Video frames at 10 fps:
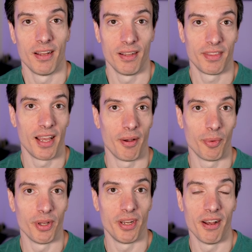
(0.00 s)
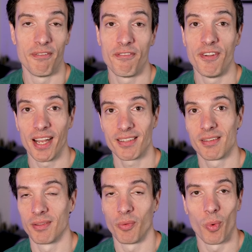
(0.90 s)
that would affect
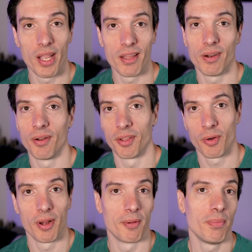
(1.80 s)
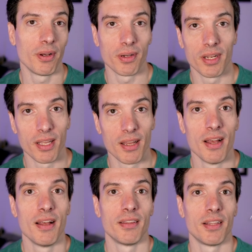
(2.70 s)
the weight or the credibility
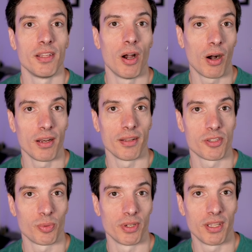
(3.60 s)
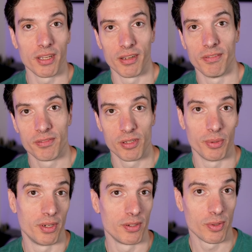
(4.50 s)
that the audience would give to
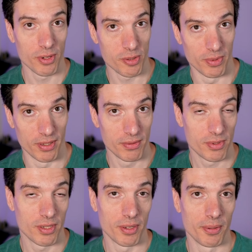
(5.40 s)
an endorsement. So